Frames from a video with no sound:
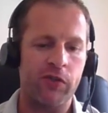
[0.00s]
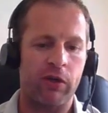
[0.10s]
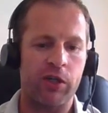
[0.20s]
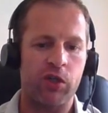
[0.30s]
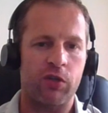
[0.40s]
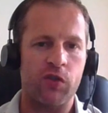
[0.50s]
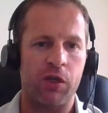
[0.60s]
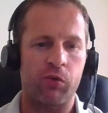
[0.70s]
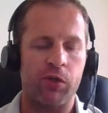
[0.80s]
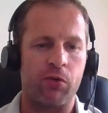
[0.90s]
So as you can
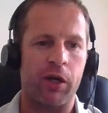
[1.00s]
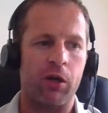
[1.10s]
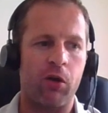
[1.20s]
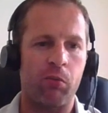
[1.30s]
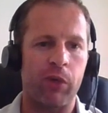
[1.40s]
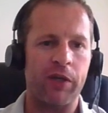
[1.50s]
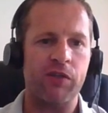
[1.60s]
see, it was quite a complex